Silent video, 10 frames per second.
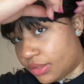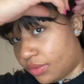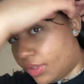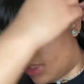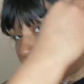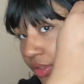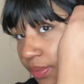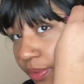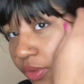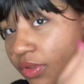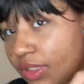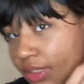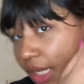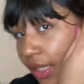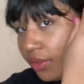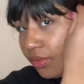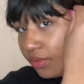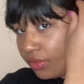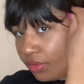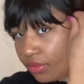So you can just pull this out
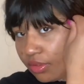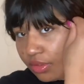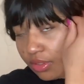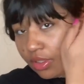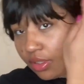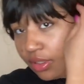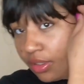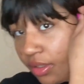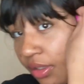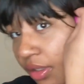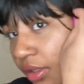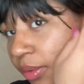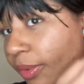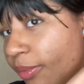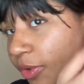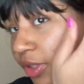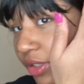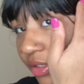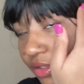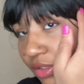a little bit
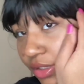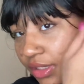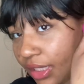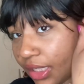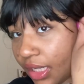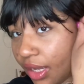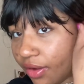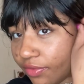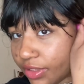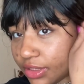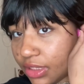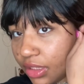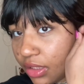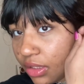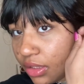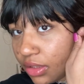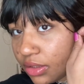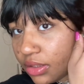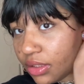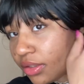more till it covers
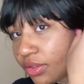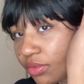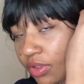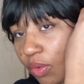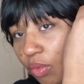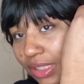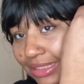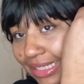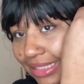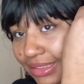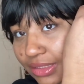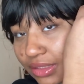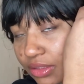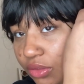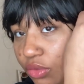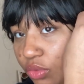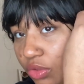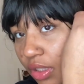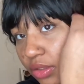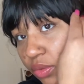it. So you don't want that. You do
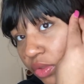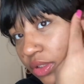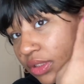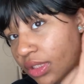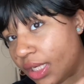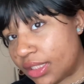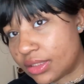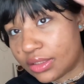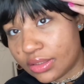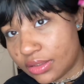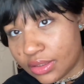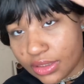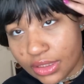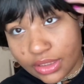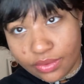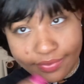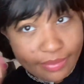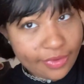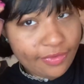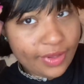not want that. It takes away
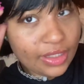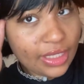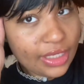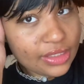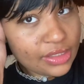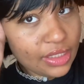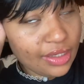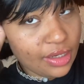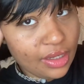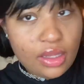from the effect, like I said.